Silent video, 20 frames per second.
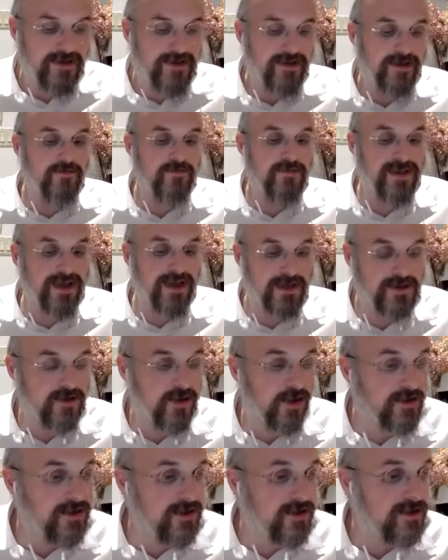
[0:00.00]
can be those
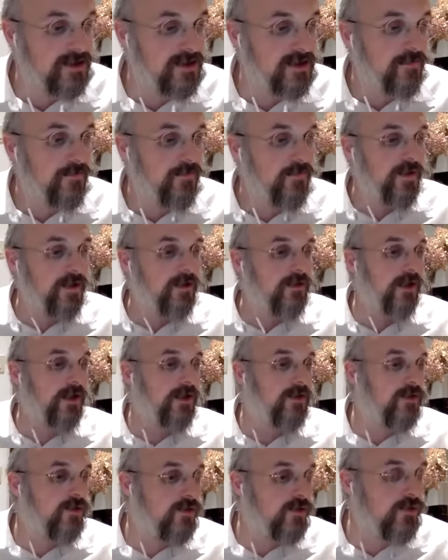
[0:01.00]
gauzes,
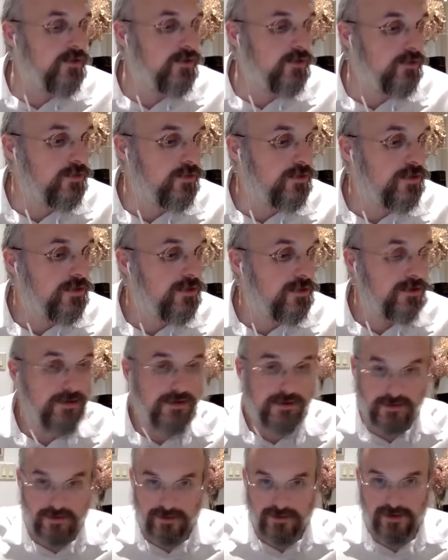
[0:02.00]
like hewn
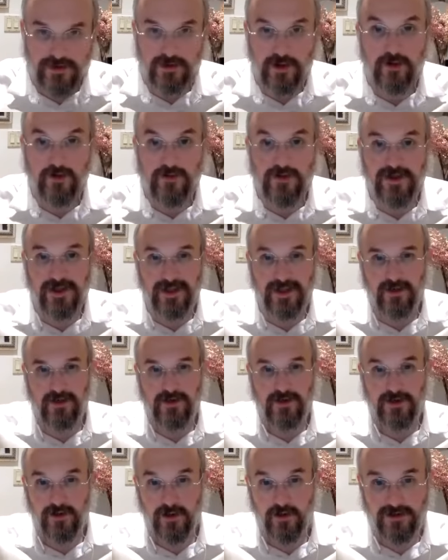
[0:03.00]
stones, like
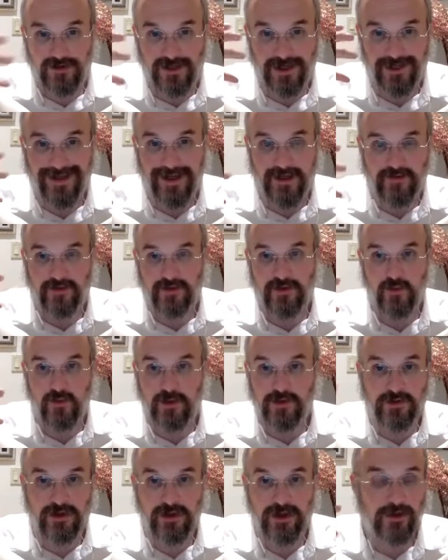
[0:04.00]
stones taken out of a
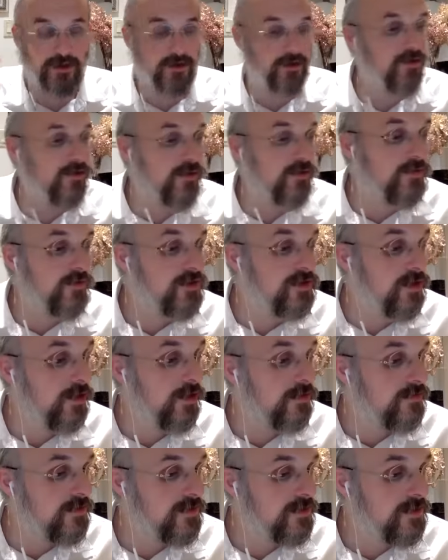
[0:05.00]
quarry, like hewn
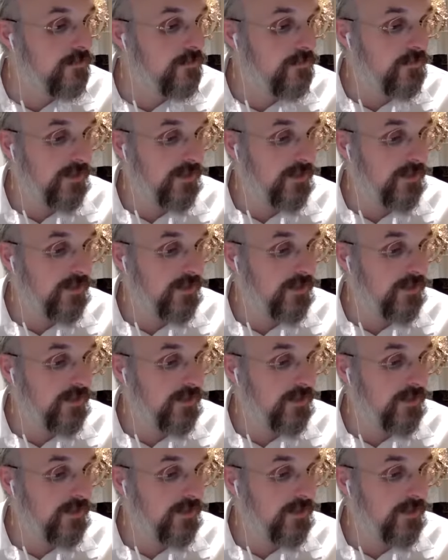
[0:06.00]
stones.